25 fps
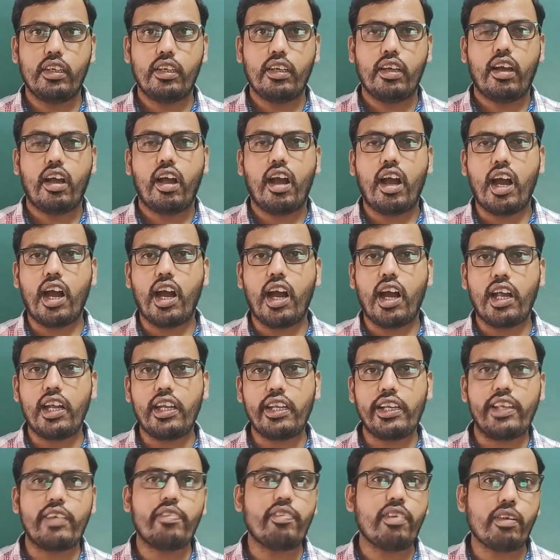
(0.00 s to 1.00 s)
all
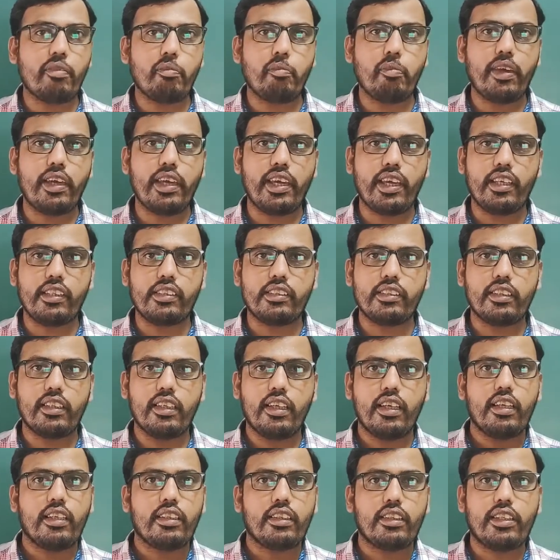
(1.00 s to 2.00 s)
living beings,
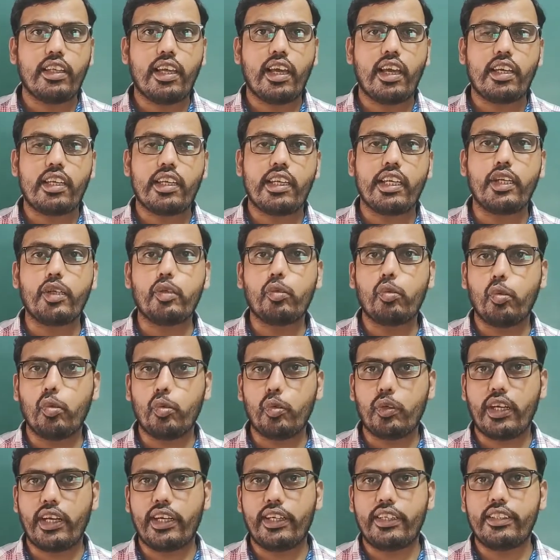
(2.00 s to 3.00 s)
they are
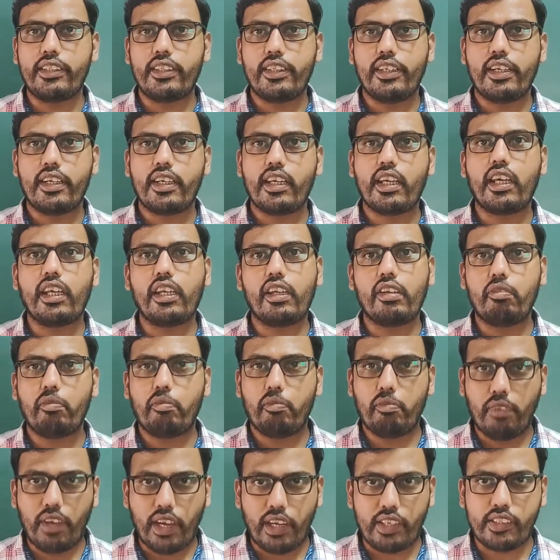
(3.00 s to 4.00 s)
included in
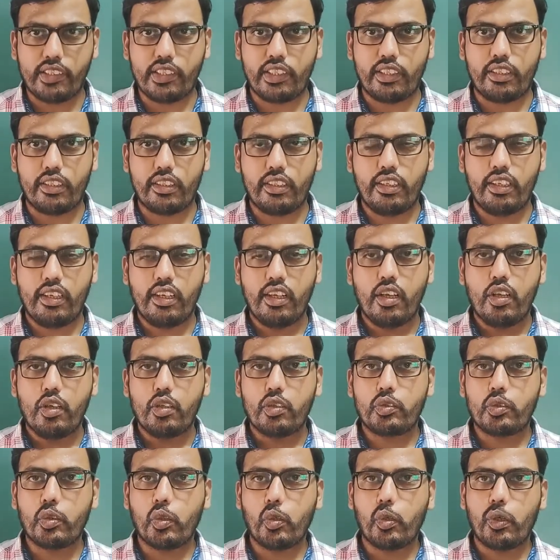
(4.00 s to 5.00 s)
matter.
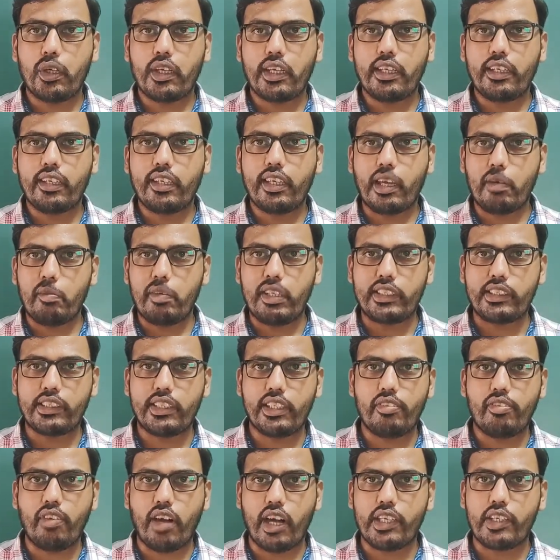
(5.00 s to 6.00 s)
So in
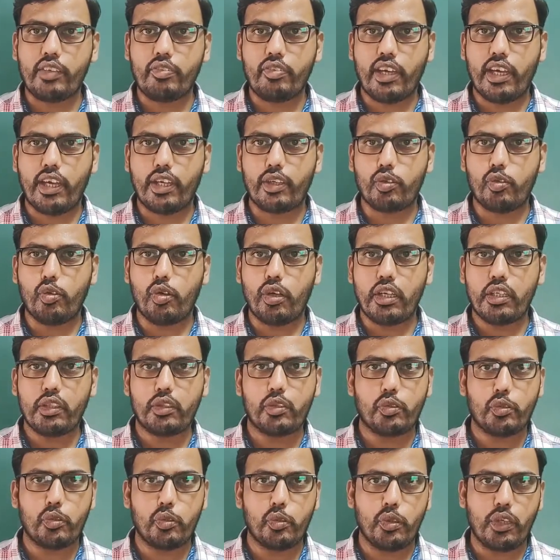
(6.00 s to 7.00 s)
chemistry what we are going
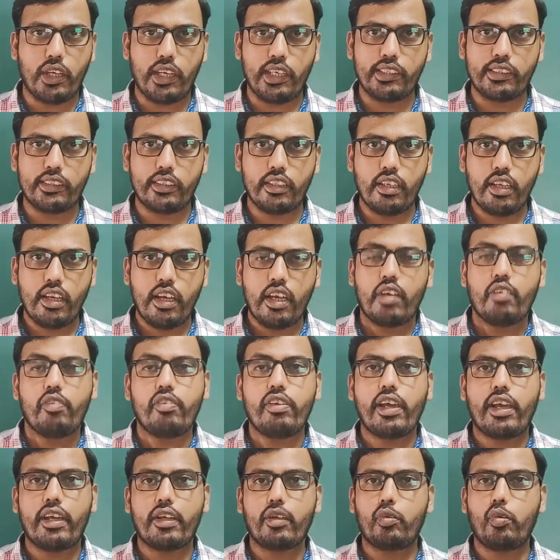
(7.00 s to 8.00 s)
to do is,
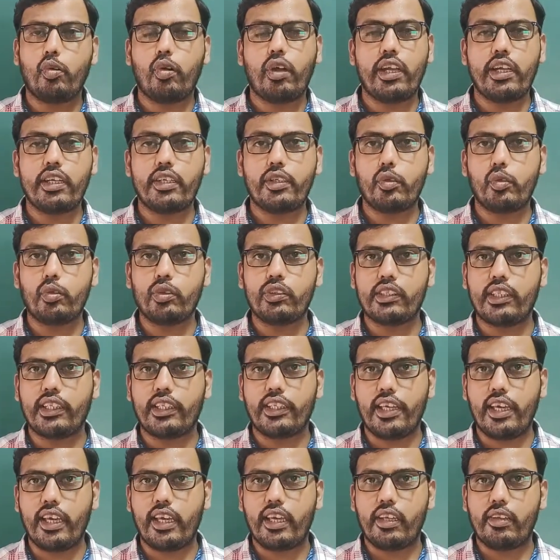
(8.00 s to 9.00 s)
we are going to
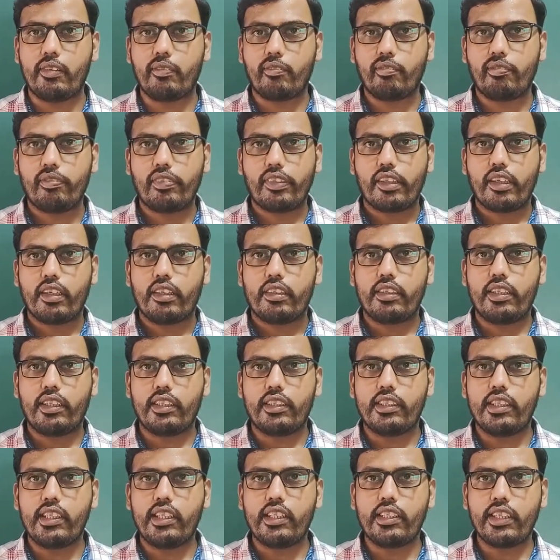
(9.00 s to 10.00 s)
study the
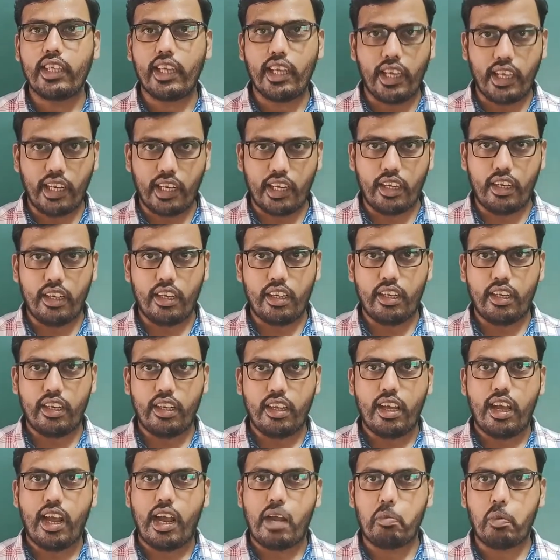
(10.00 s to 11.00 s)
detail
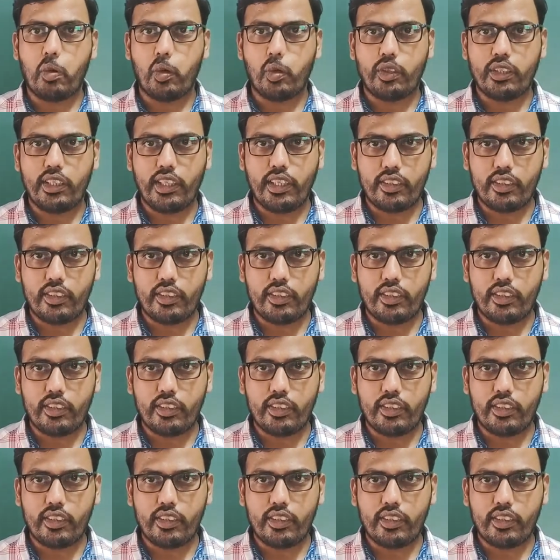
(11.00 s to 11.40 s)
about their